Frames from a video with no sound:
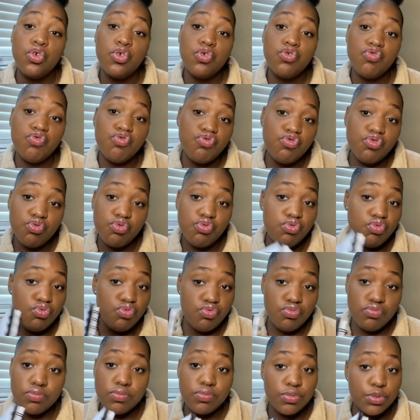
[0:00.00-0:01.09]
you
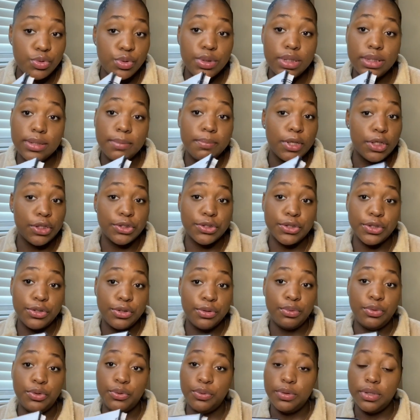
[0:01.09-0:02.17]
need to make sure you
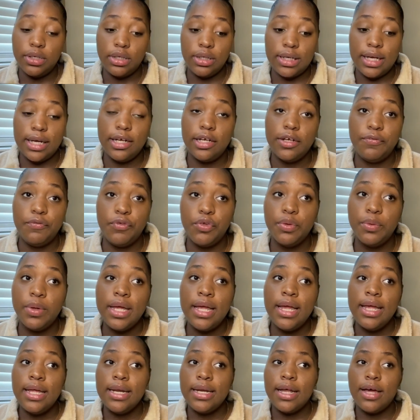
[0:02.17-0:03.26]
do good on the interview.
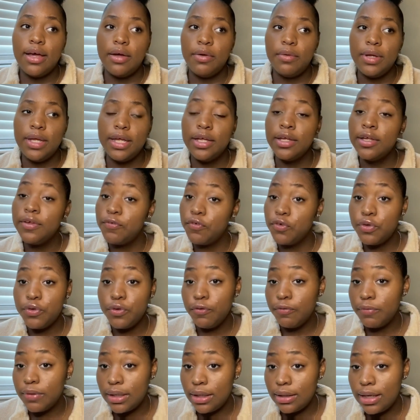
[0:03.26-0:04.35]
Now, if you do
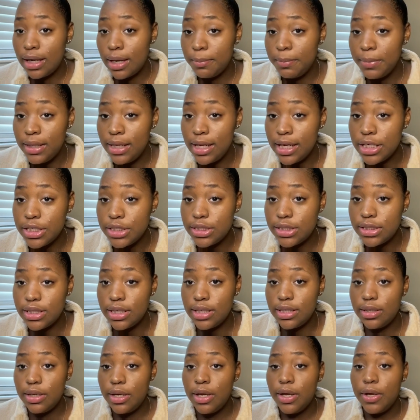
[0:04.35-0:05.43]
fill out the
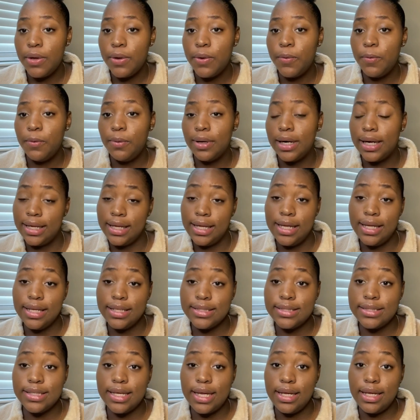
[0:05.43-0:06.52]
application, what I can
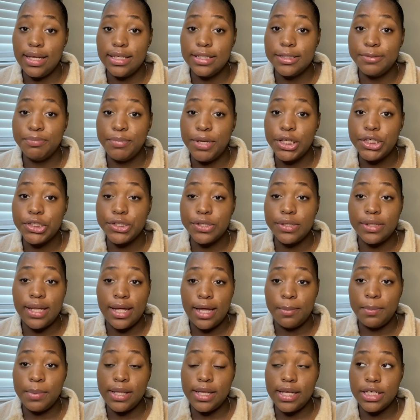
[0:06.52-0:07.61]
say is make sure the
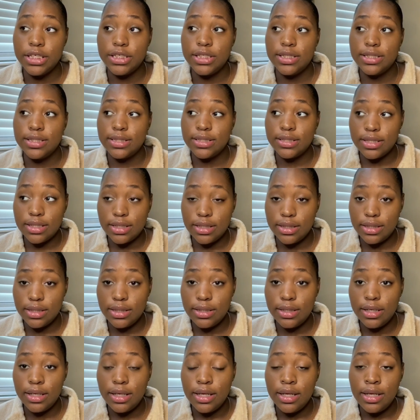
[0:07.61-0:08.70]
application is good.
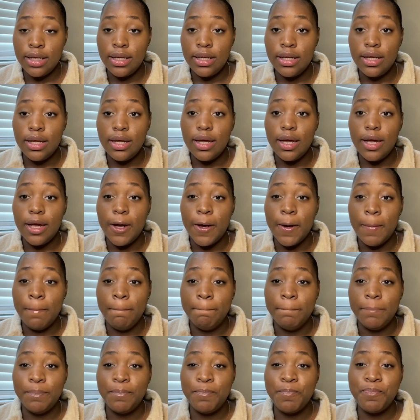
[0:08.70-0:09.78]

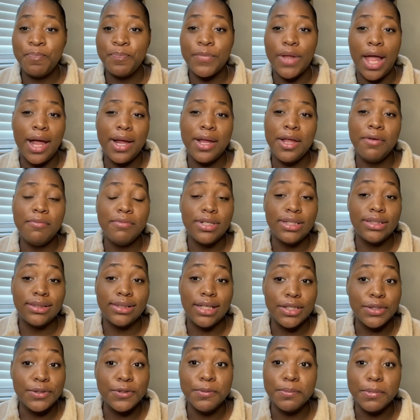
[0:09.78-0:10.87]
I can't really say
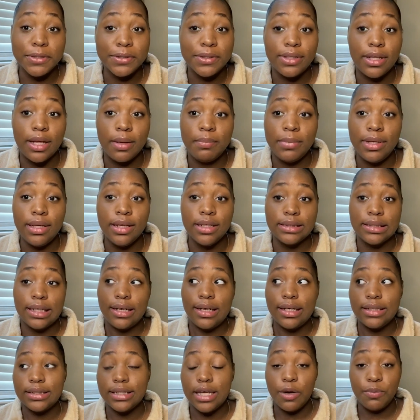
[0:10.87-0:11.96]
too much on that because, like I
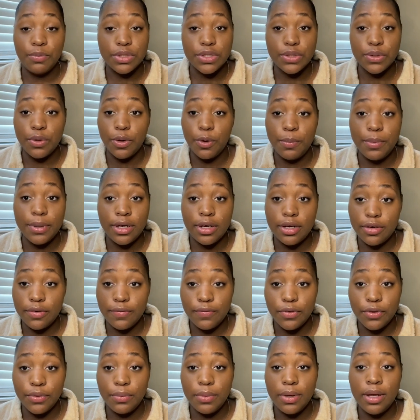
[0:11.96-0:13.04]
said, I went to an open
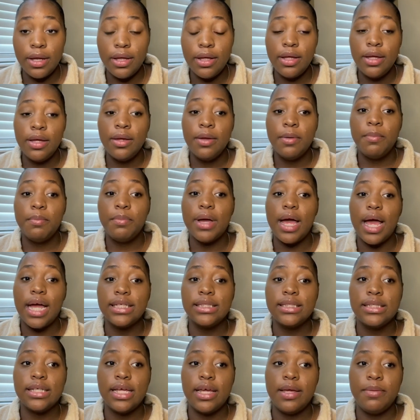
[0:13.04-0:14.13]
interview, but I
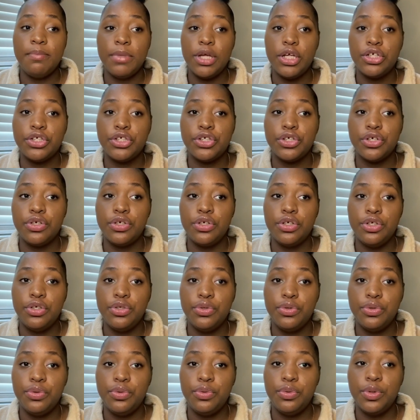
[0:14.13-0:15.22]
say make sure
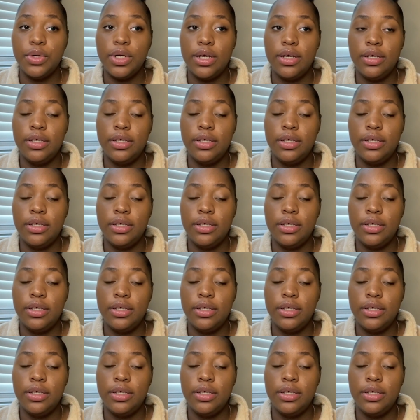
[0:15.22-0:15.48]
you